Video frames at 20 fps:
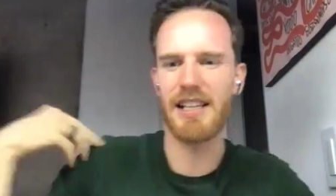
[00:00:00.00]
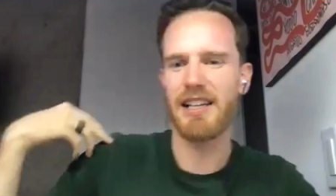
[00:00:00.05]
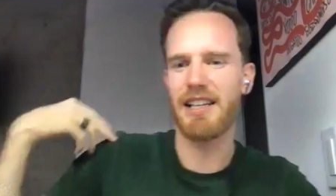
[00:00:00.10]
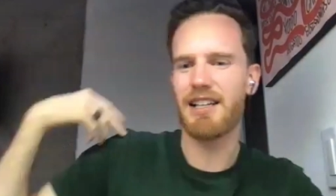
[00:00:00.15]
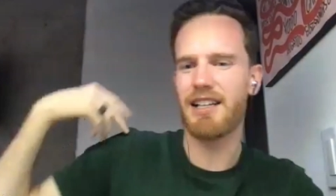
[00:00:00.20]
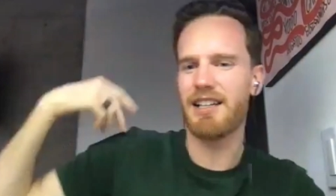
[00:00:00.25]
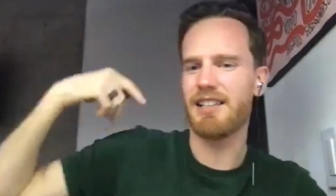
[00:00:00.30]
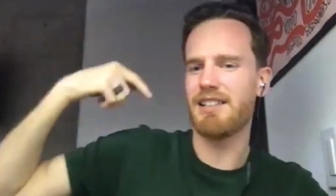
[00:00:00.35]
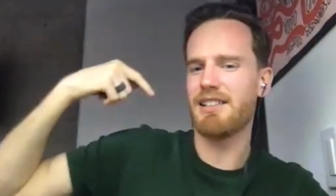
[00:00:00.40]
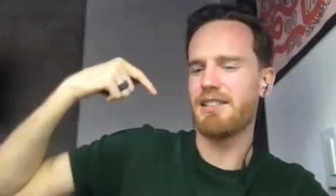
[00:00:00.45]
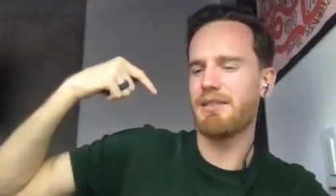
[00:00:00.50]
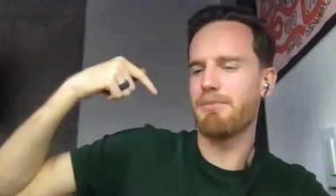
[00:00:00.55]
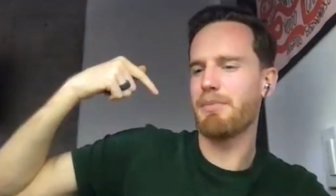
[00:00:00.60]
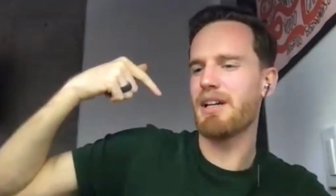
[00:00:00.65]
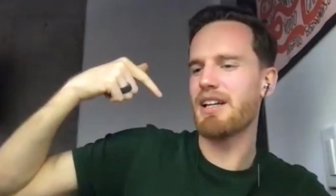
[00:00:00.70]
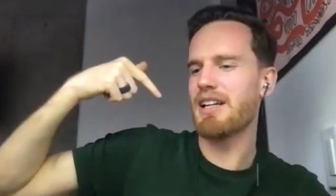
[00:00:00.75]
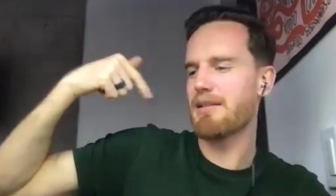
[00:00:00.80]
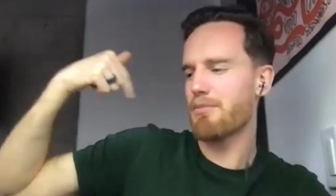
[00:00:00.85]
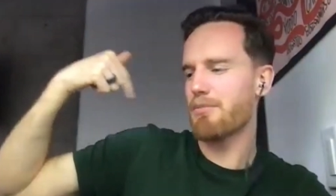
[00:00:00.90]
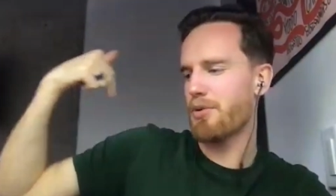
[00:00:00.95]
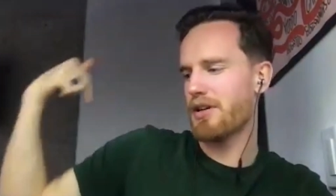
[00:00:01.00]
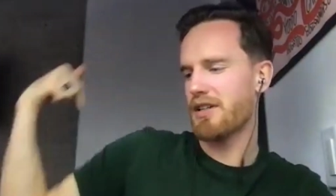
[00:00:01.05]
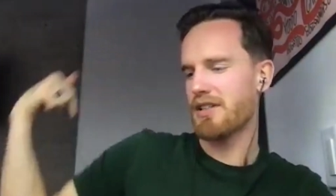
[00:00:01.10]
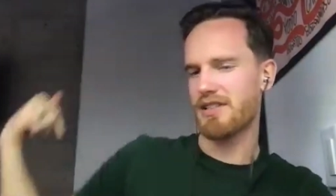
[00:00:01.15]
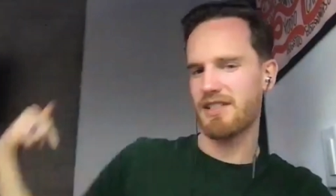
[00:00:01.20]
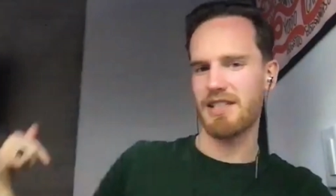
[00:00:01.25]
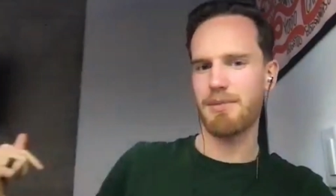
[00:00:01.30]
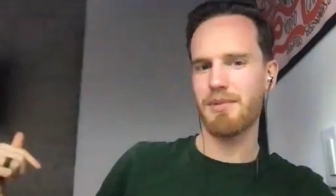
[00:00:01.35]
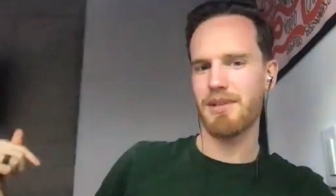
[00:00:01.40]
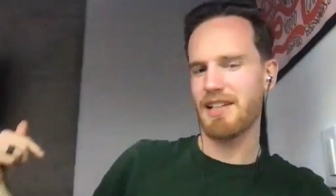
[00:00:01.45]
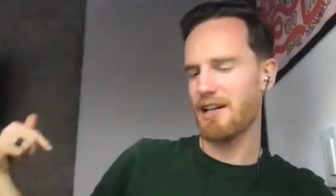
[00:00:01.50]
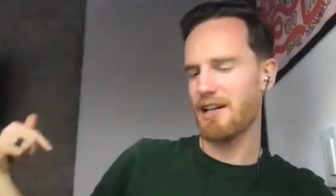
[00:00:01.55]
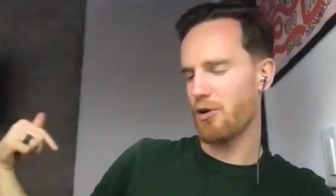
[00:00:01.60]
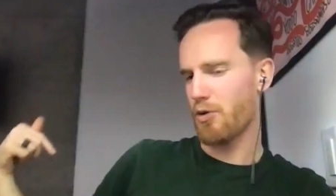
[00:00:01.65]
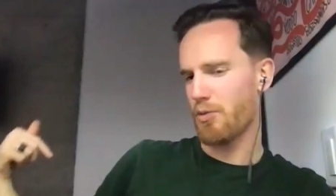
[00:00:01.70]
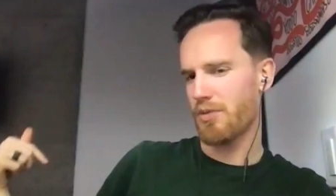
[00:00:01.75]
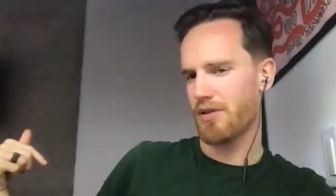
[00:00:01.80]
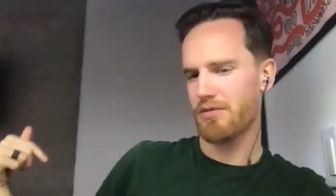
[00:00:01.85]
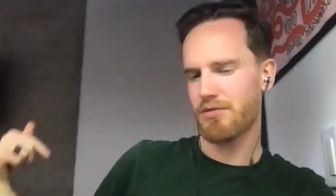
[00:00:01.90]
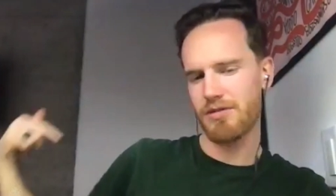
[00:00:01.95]
they uh, mm-hmm. miran por encima del
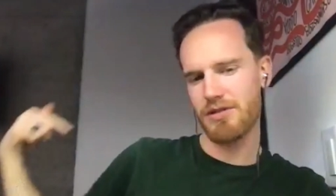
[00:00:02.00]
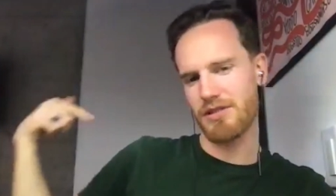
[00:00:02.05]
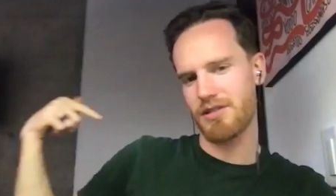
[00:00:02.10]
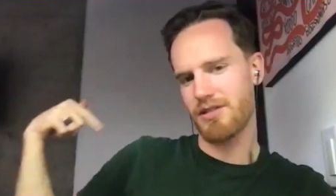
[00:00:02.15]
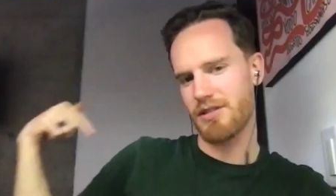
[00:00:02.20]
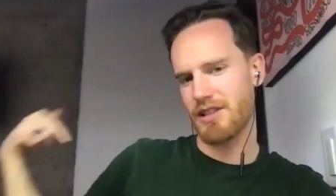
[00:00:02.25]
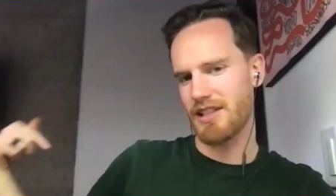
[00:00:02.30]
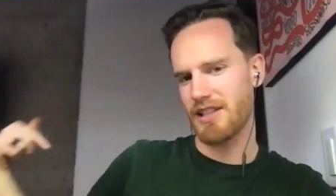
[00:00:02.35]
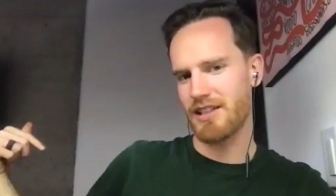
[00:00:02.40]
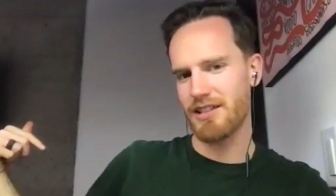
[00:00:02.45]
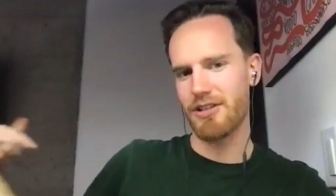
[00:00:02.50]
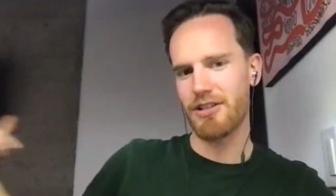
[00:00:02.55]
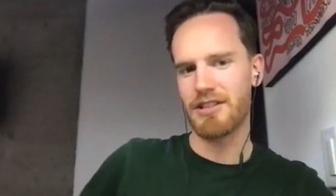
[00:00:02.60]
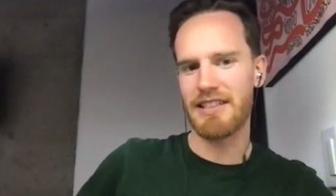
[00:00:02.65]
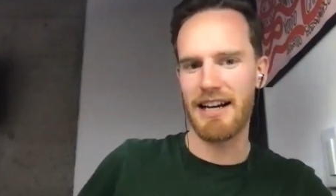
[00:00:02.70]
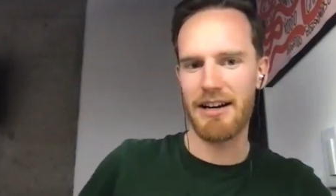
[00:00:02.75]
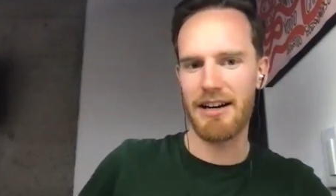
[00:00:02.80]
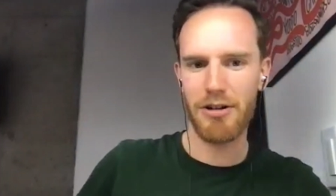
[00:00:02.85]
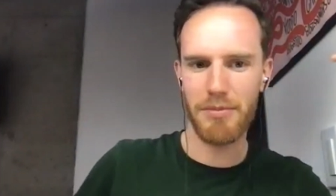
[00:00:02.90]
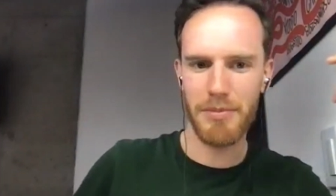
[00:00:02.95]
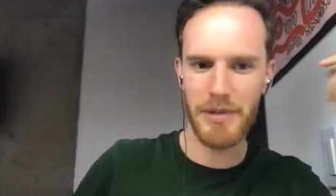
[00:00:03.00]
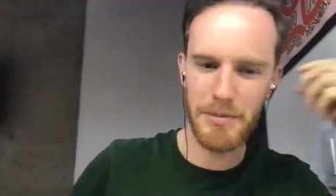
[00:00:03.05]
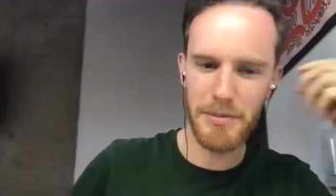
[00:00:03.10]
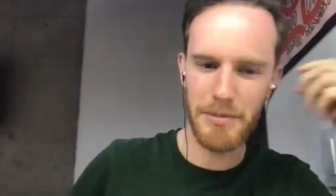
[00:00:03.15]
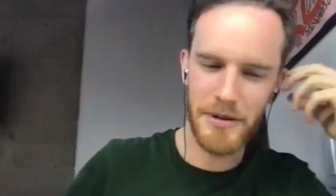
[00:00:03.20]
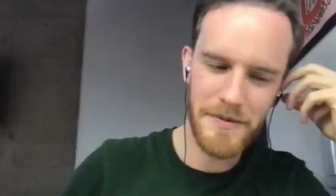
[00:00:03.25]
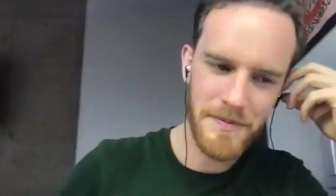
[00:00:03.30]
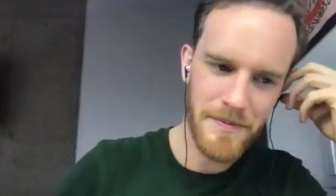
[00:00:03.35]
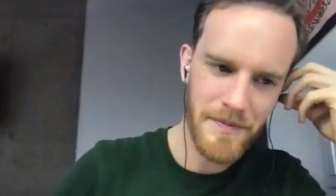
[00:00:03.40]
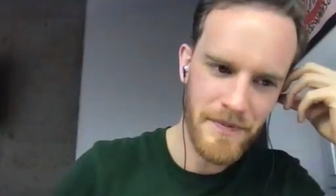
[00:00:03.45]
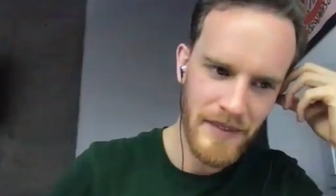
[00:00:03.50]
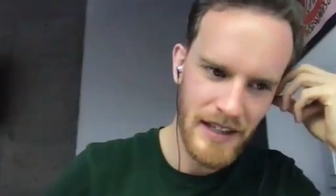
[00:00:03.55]
hombro, so they yes. look down on people.